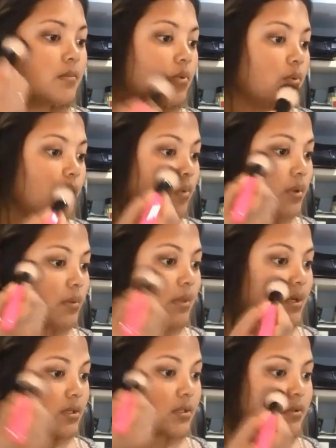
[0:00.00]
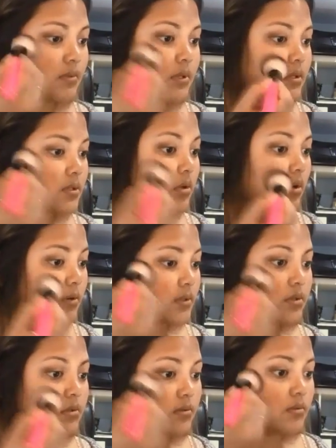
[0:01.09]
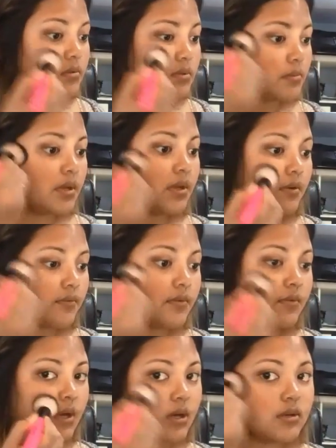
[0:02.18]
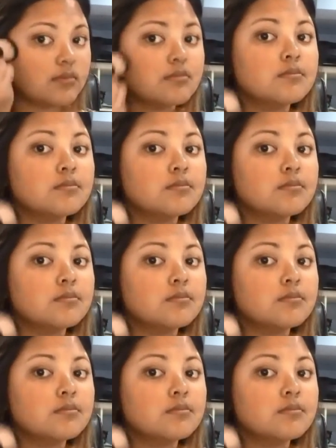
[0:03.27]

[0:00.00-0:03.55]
Ooh, and the blush is really strong too, so be careful of that.